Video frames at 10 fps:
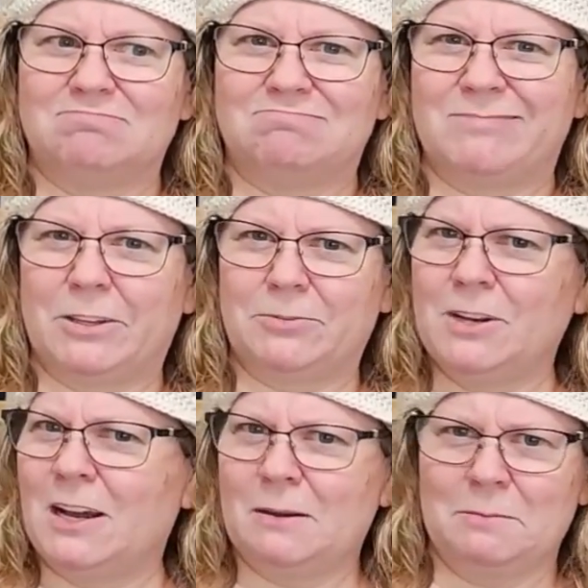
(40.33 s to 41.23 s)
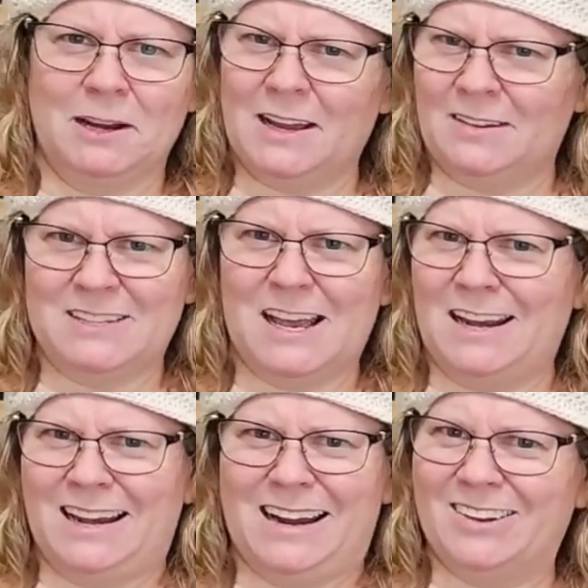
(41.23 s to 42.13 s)
If not, I'm going to have to
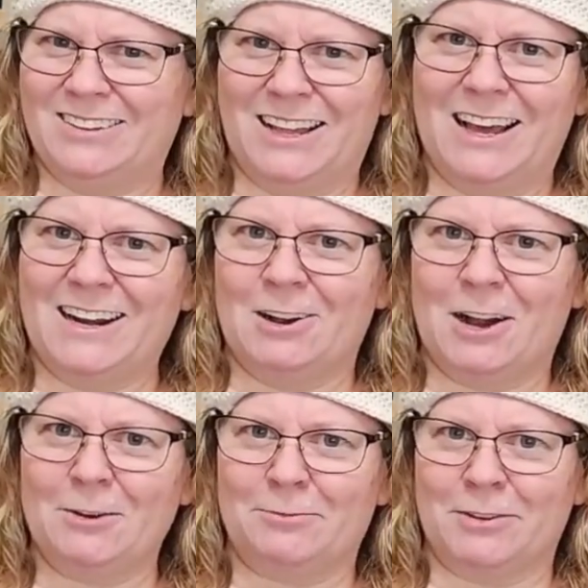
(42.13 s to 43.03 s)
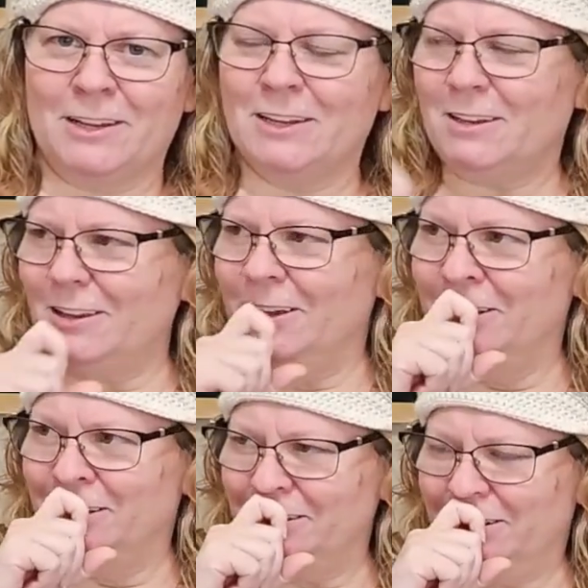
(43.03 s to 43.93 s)
edit out a lot of coughing.
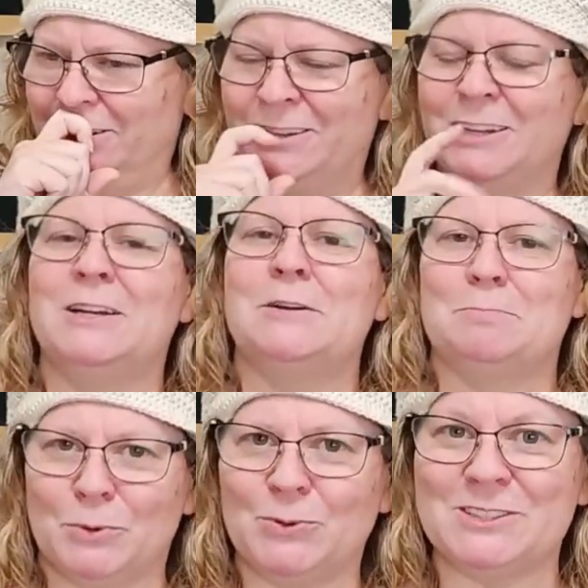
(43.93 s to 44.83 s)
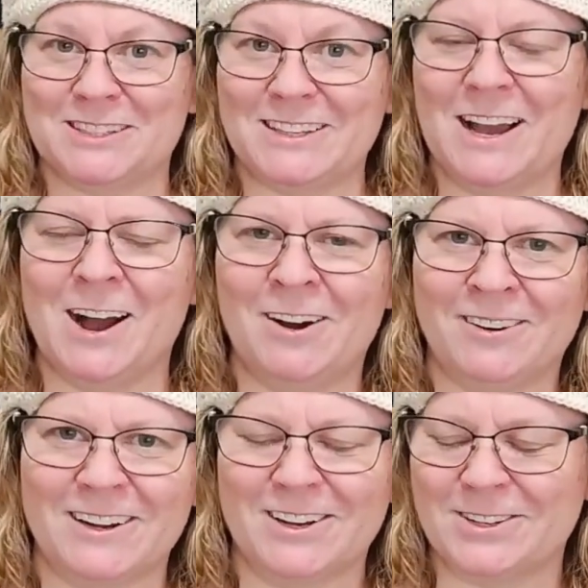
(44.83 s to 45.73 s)
But we'll see
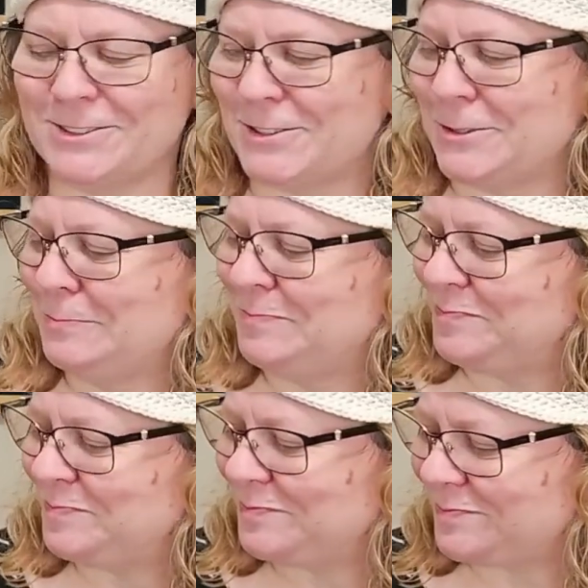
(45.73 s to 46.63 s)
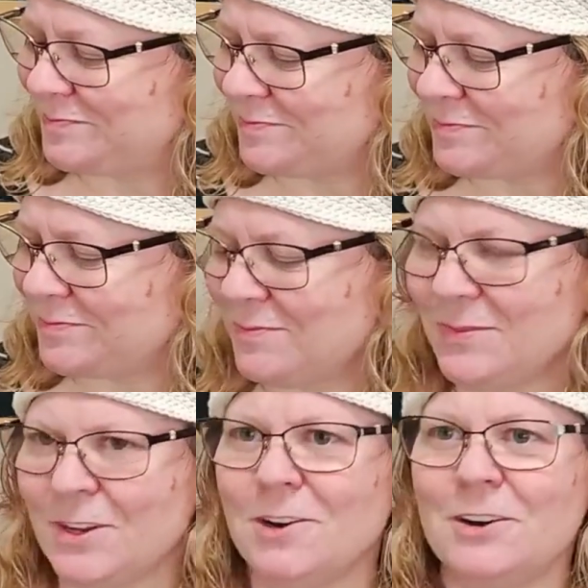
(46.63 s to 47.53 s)
how it goes.
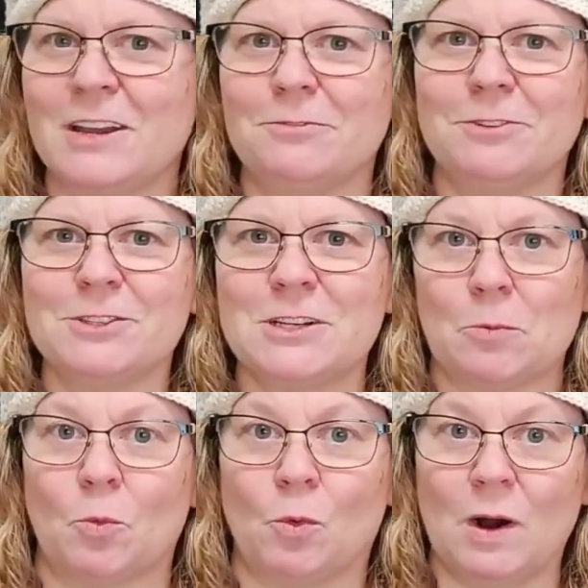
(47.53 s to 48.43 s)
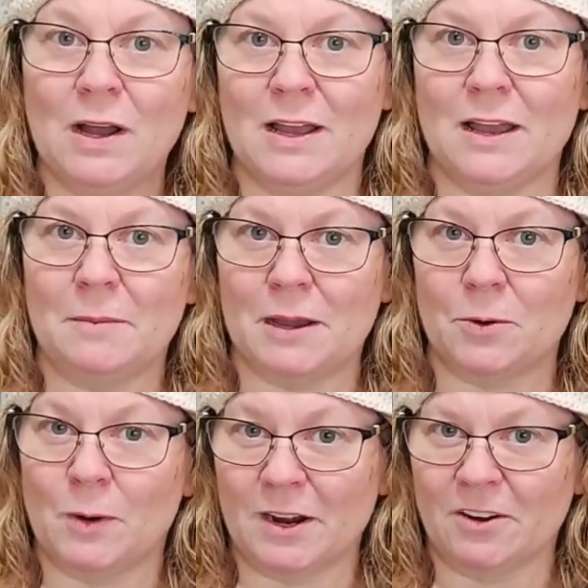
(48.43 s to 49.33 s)
Okay, first up, what am I
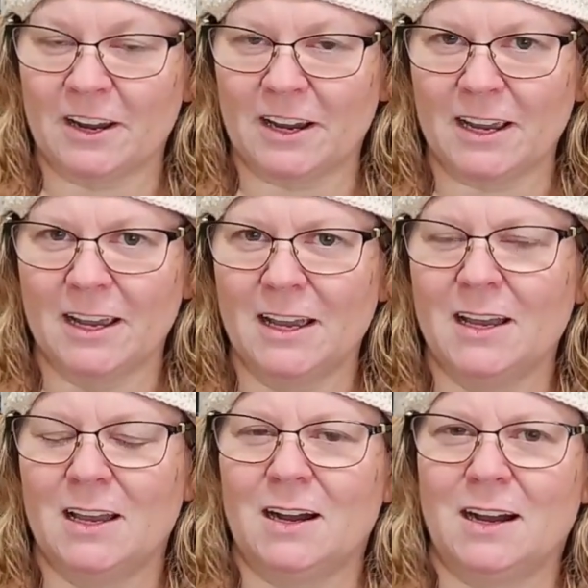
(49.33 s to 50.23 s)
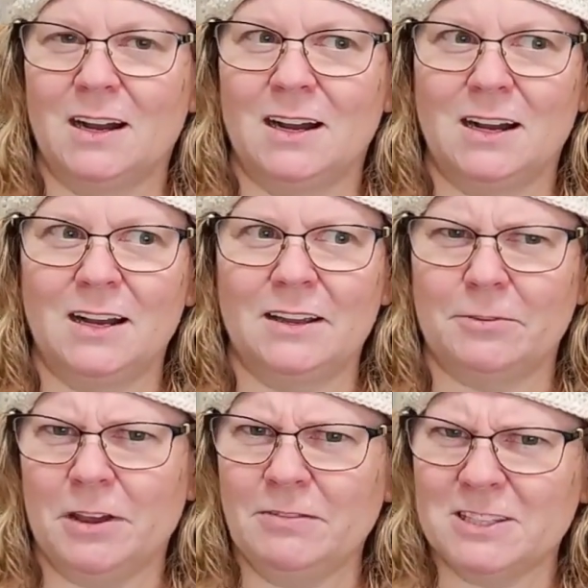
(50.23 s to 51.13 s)
wearing? If
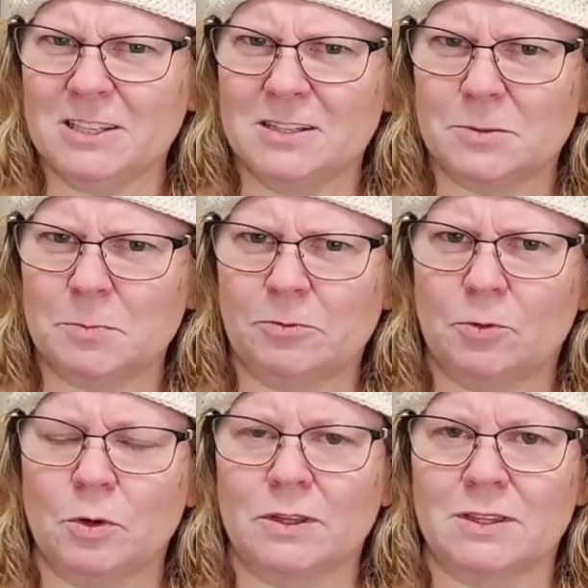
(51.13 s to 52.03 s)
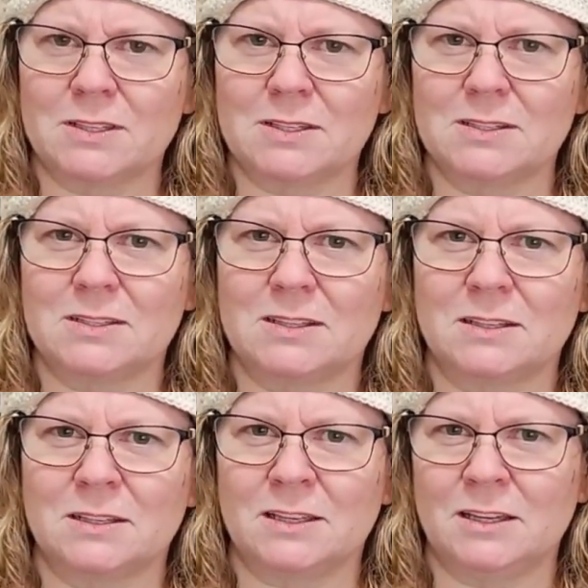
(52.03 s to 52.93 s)
you haven't seen this before, this is
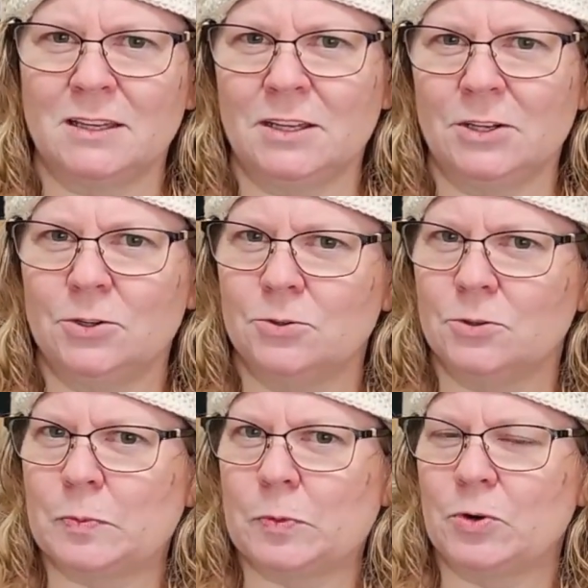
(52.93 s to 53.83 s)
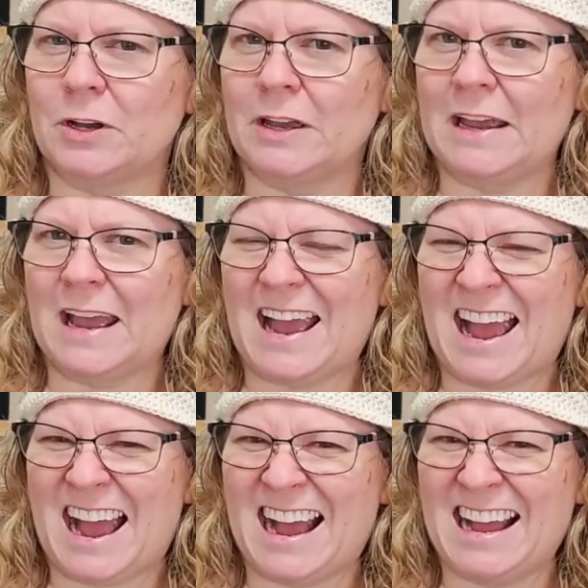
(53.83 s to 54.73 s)
the Gigi Newsboy
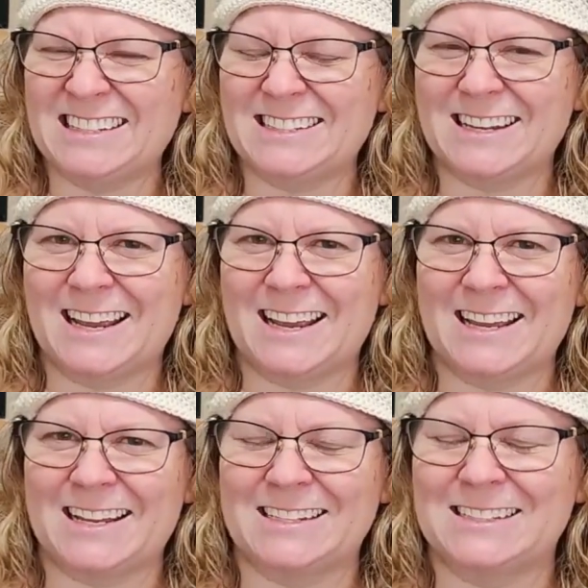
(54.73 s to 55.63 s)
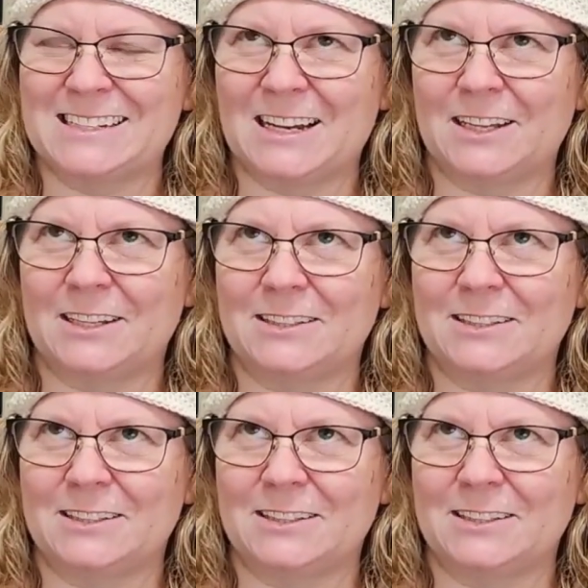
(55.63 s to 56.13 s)
hat, and I